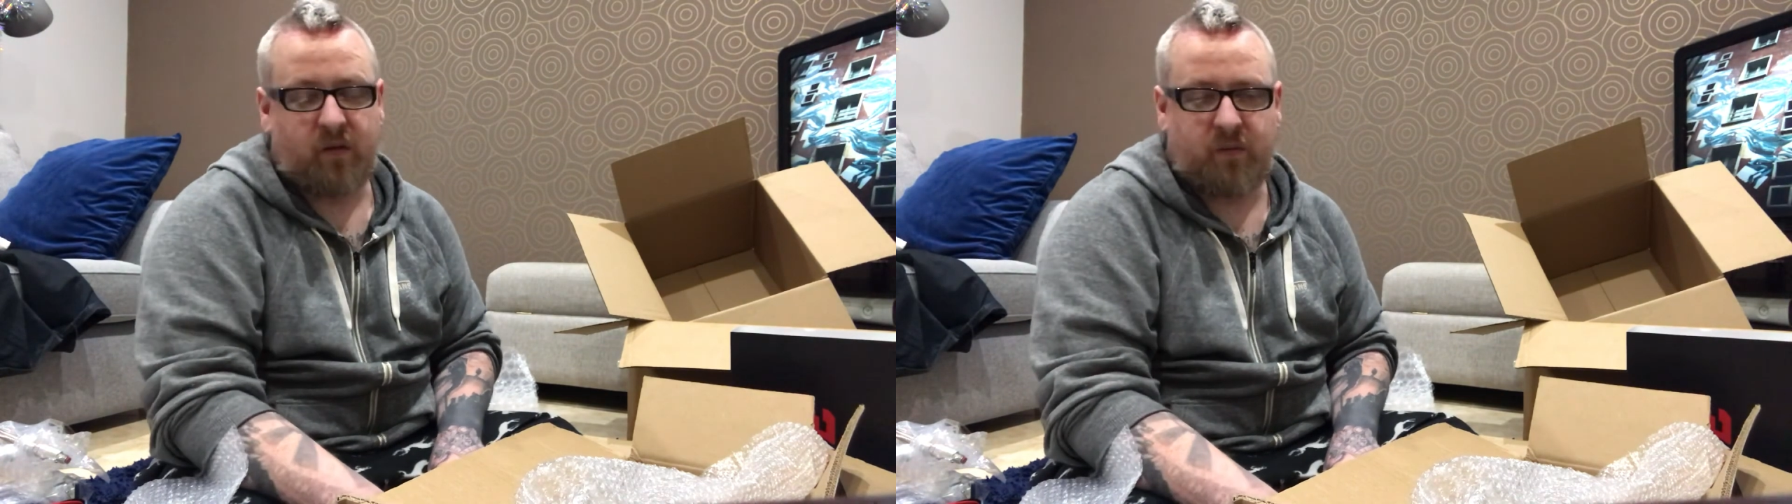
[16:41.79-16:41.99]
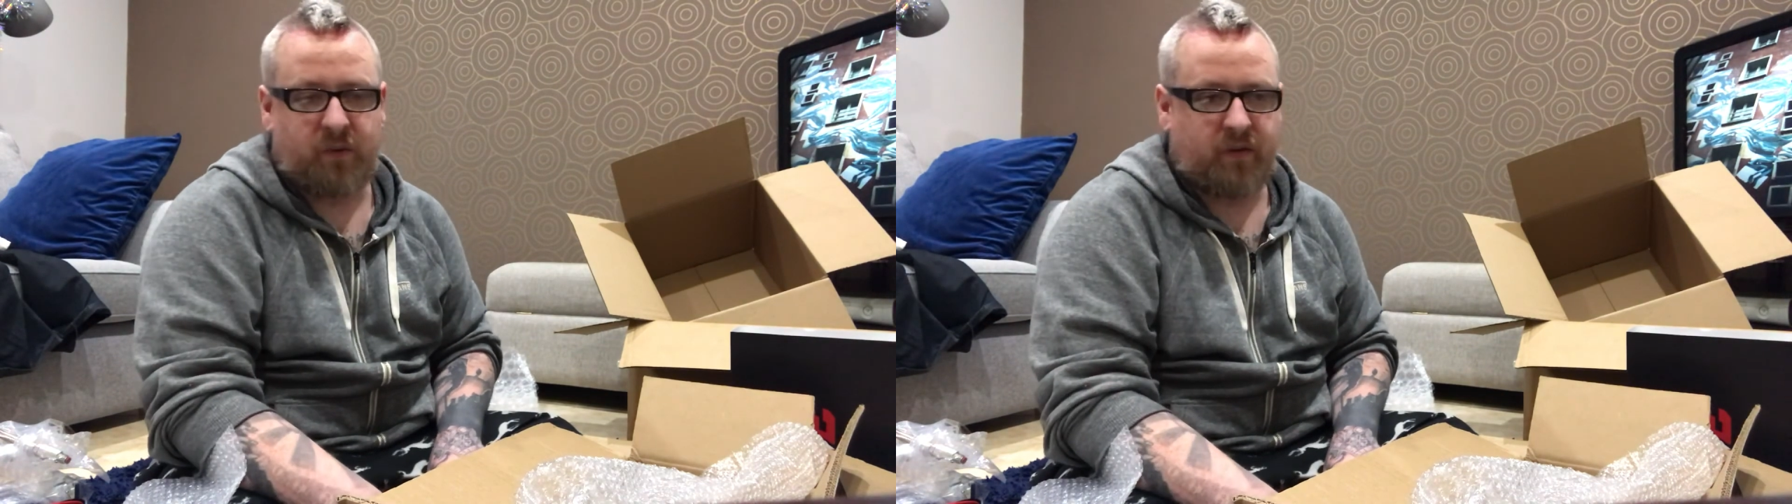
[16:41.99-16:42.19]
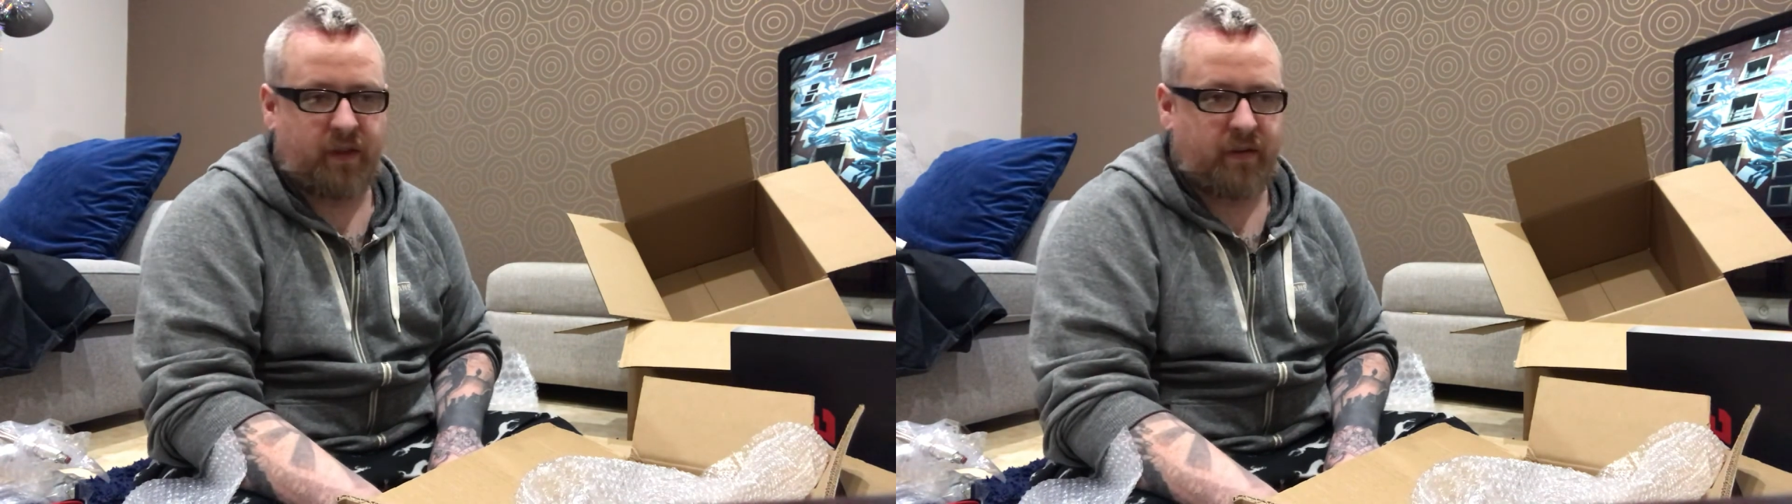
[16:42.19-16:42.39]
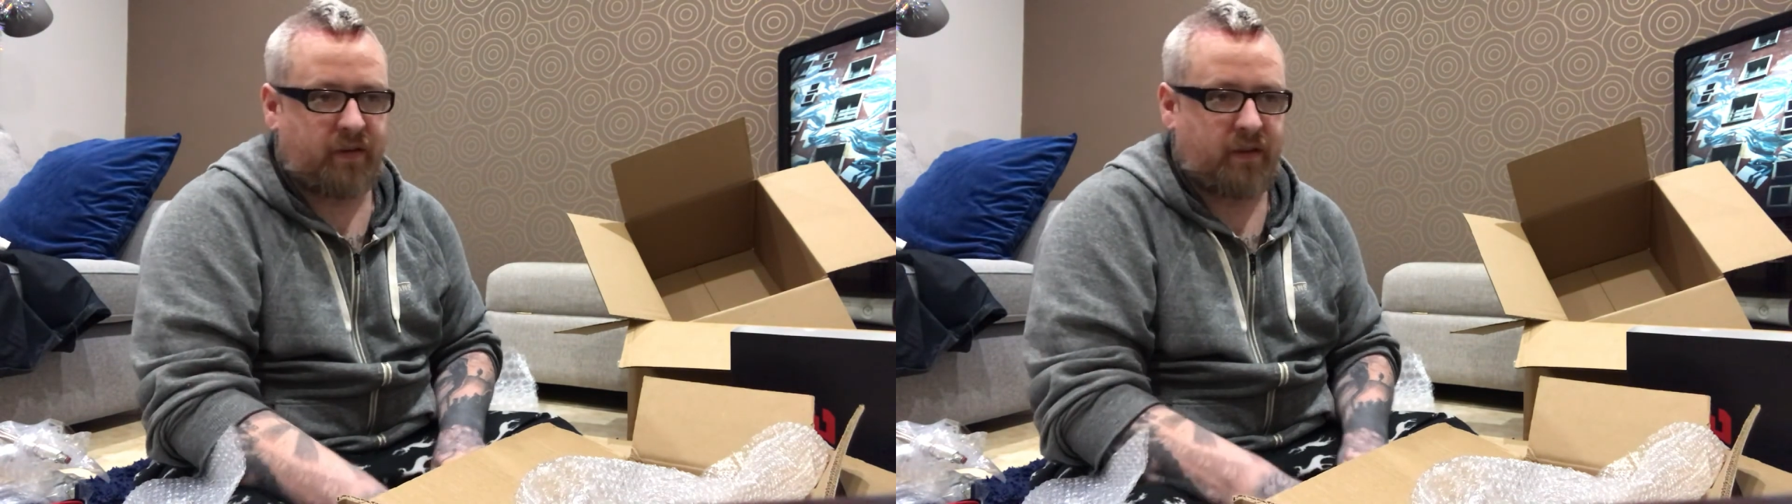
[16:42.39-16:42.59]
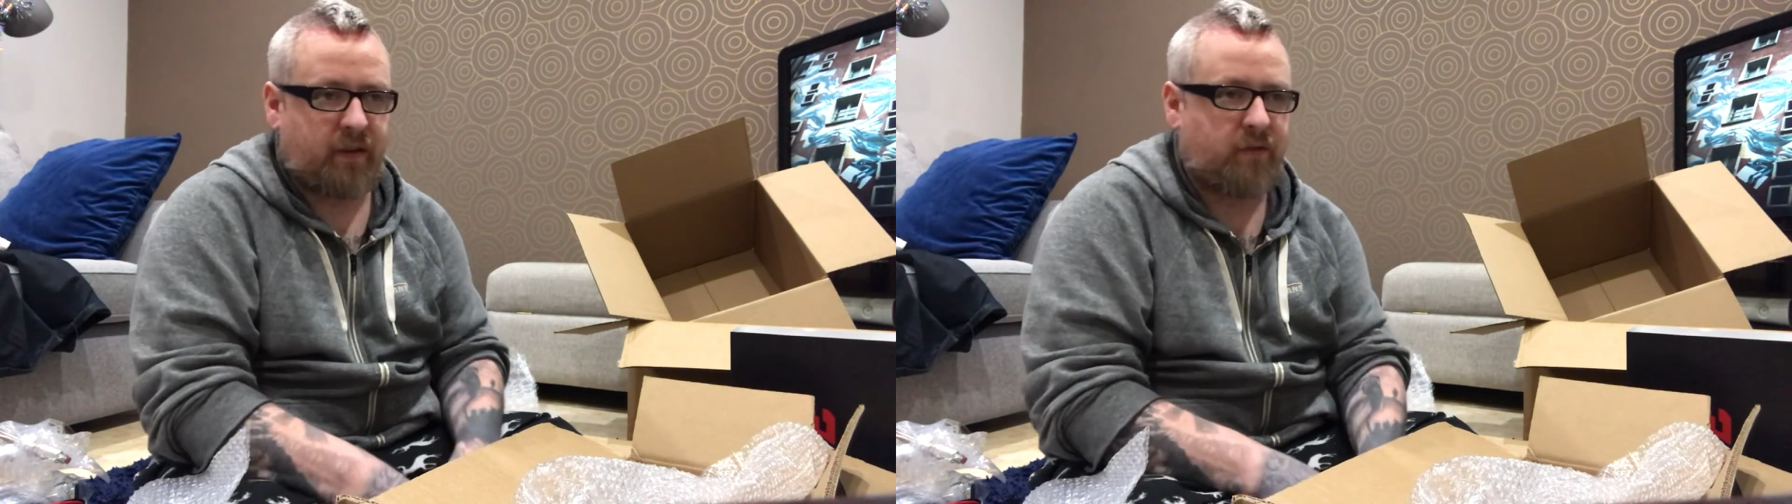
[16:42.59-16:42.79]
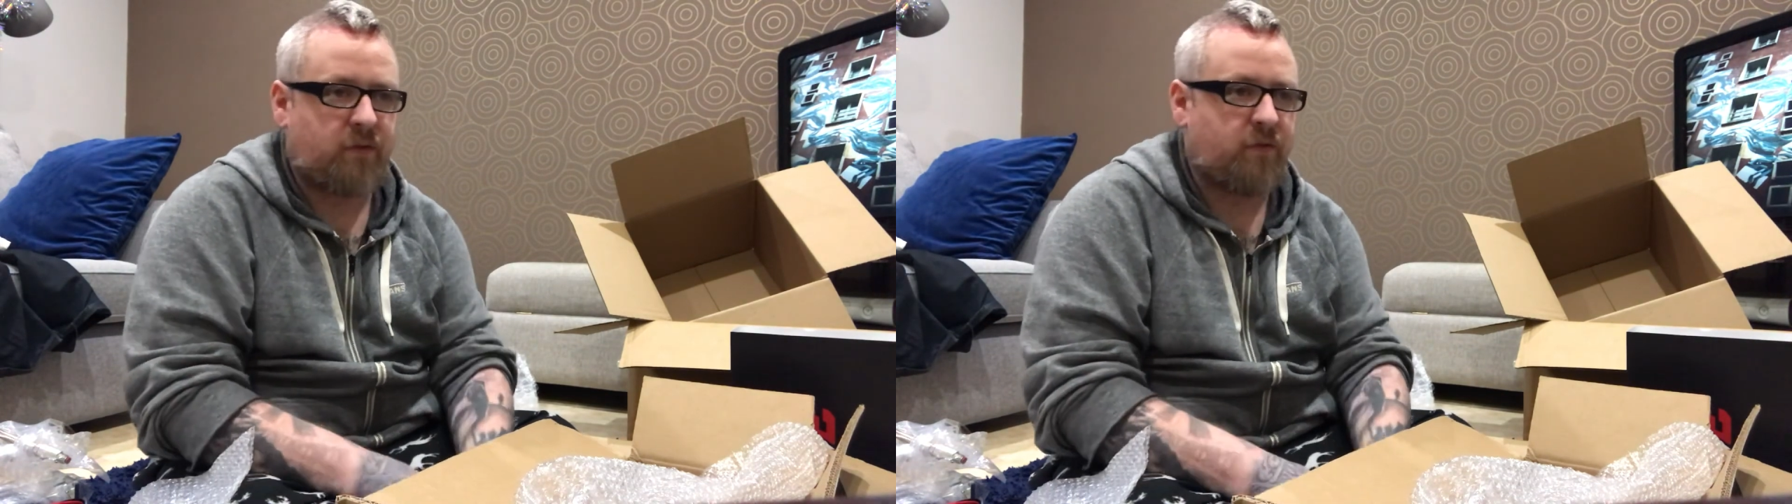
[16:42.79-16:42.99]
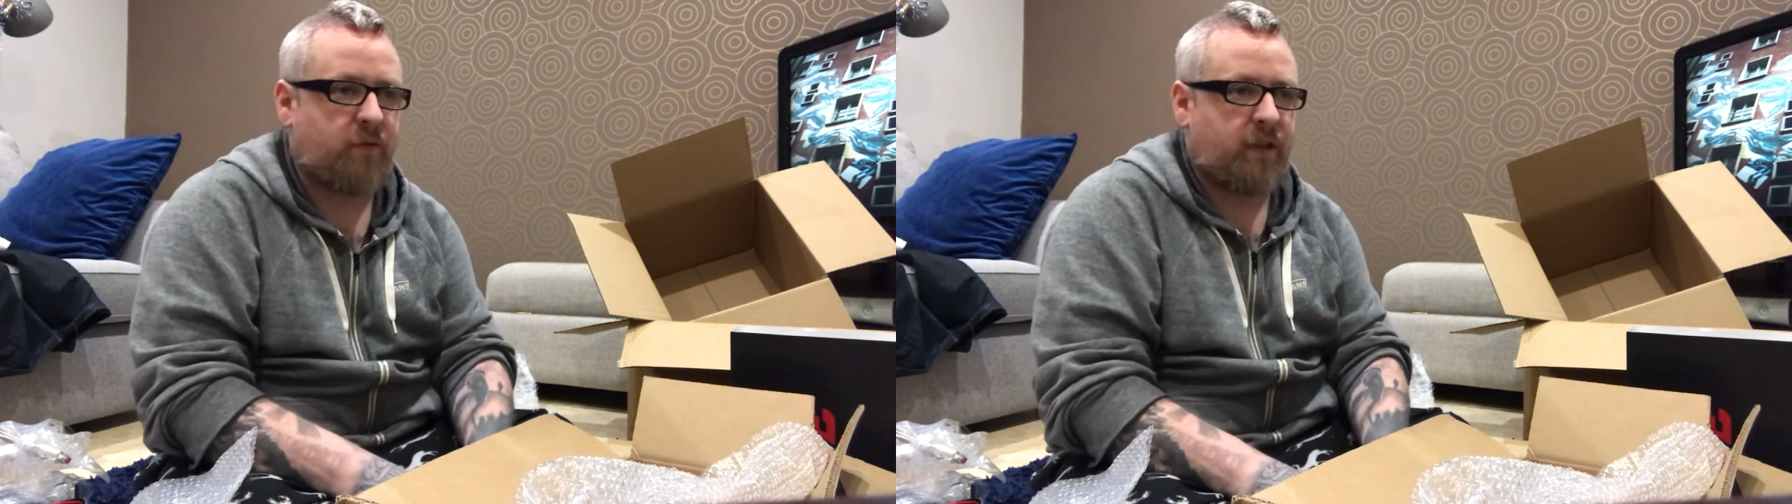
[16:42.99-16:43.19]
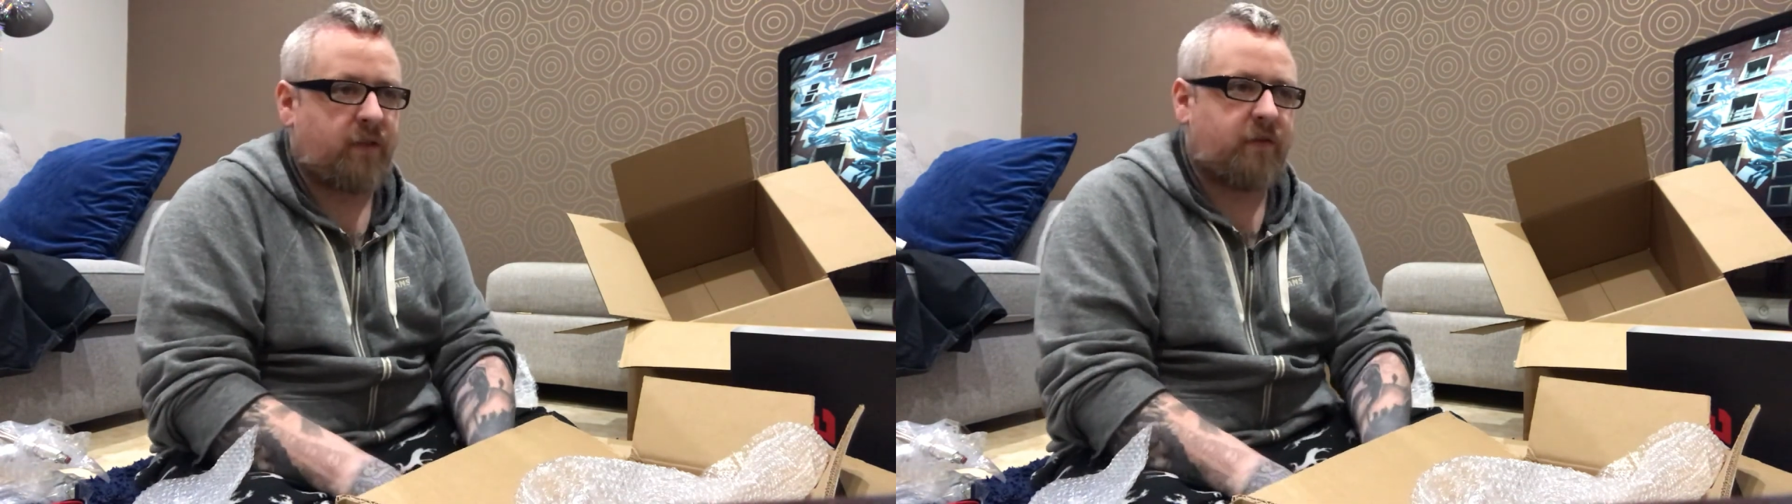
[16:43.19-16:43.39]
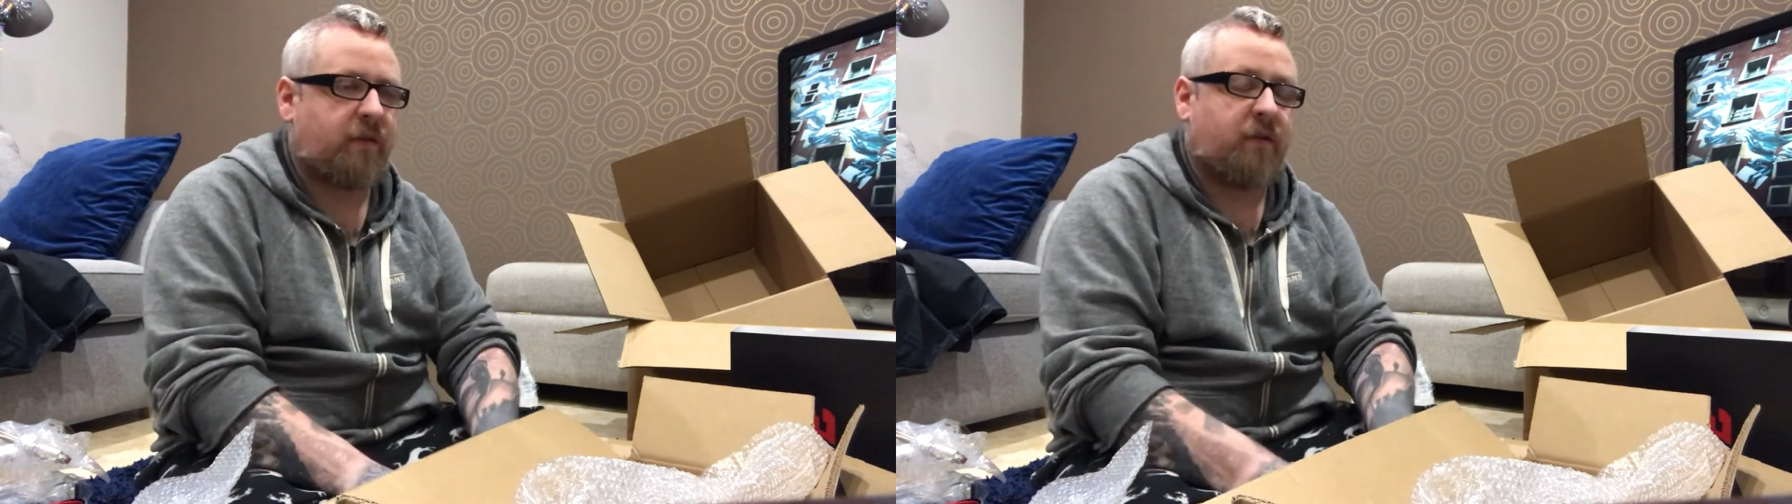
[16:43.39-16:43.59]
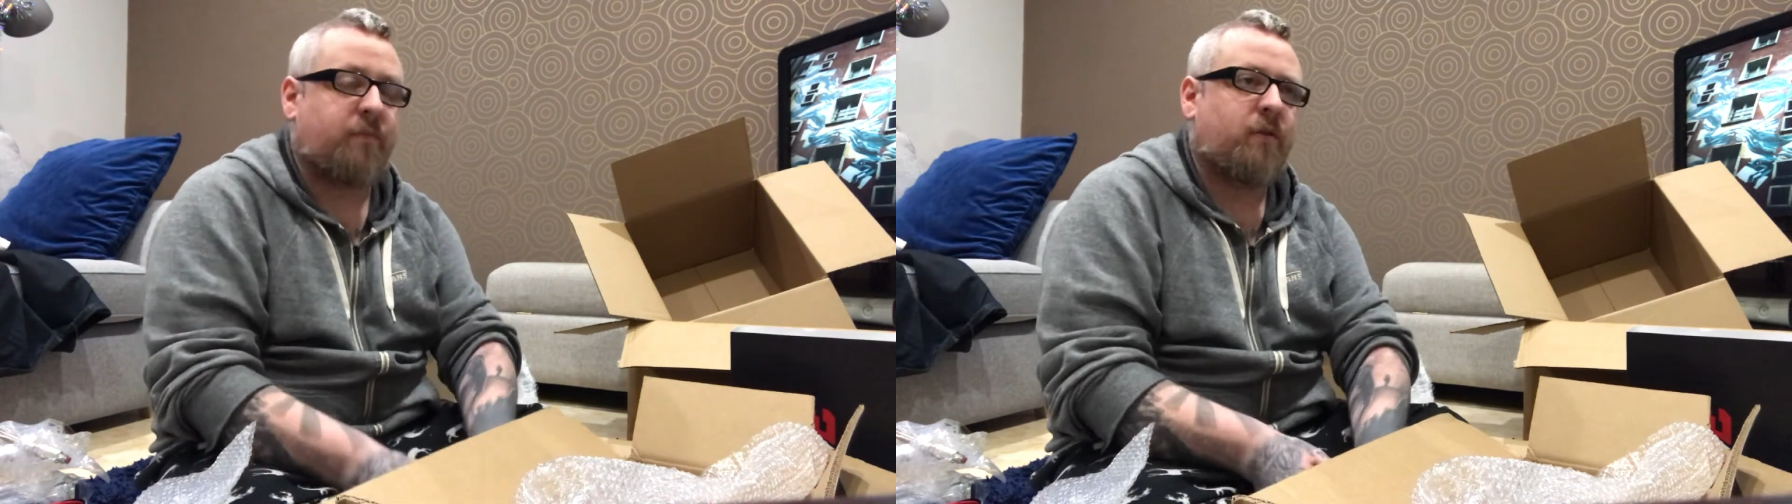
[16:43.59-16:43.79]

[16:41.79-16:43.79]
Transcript: but as I said, like 2 weeks or